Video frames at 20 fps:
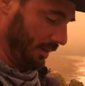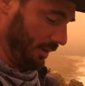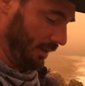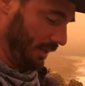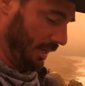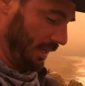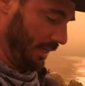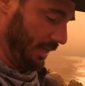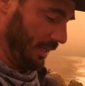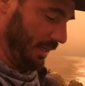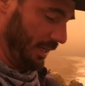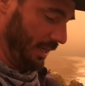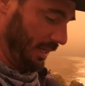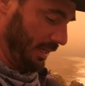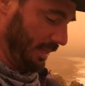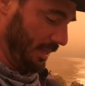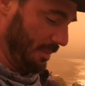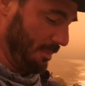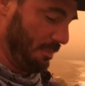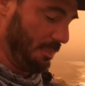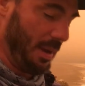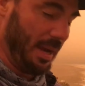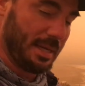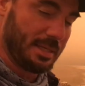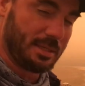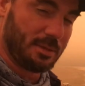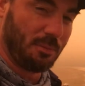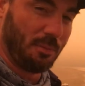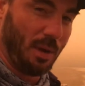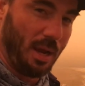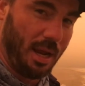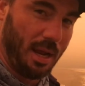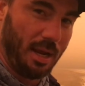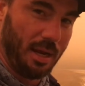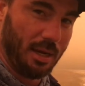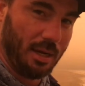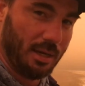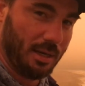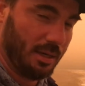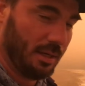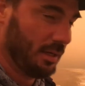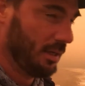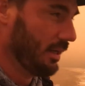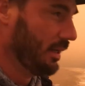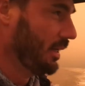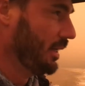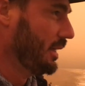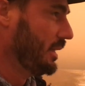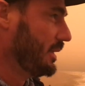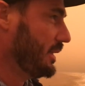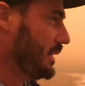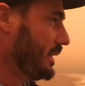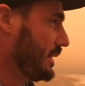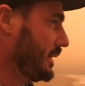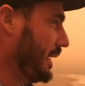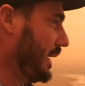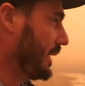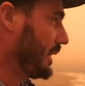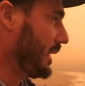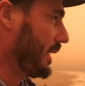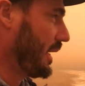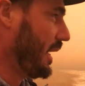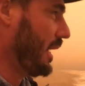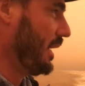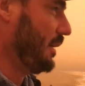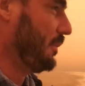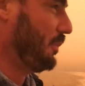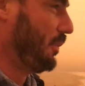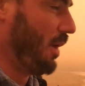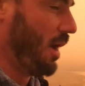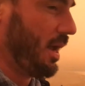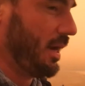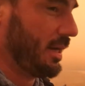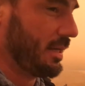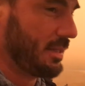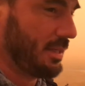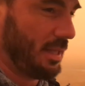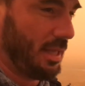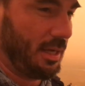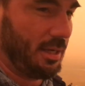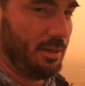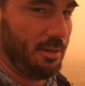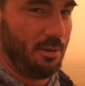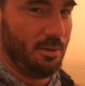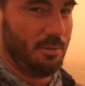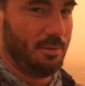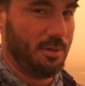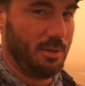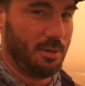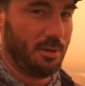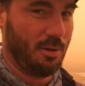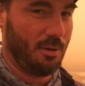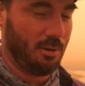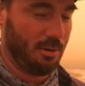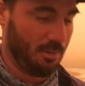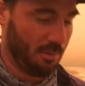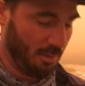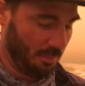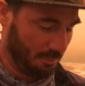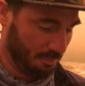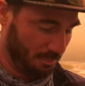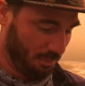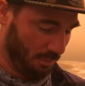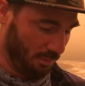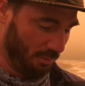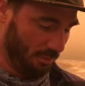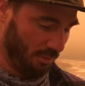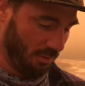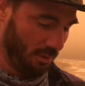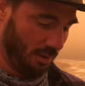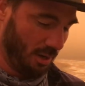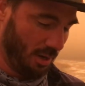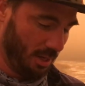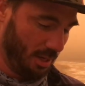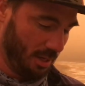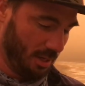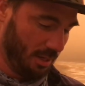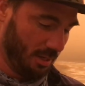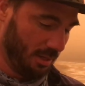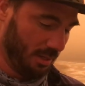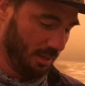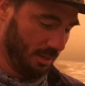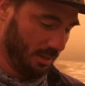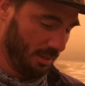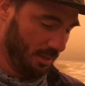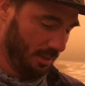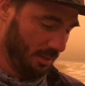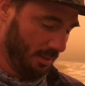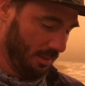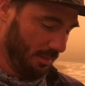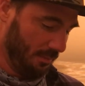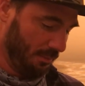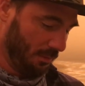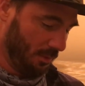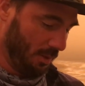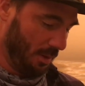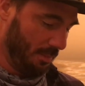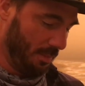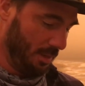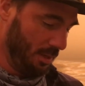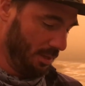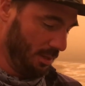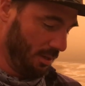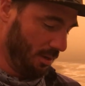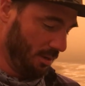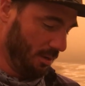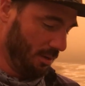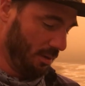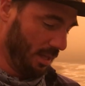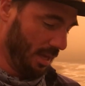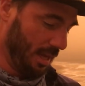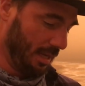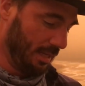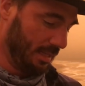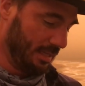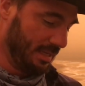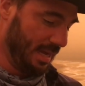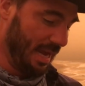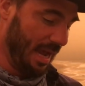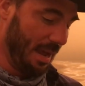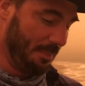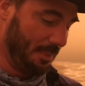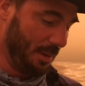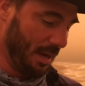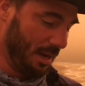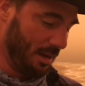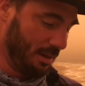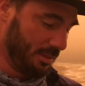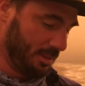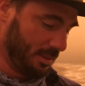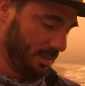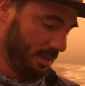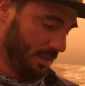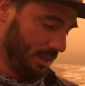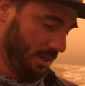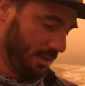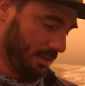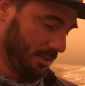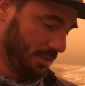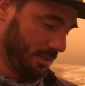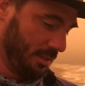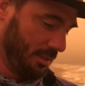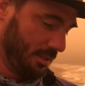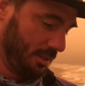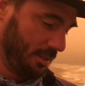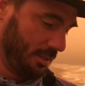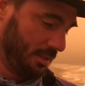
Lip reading: in the best way. This is like the kind of products that, like, you know, when you go to a brewery and, I mean, you go to like a tap house and there's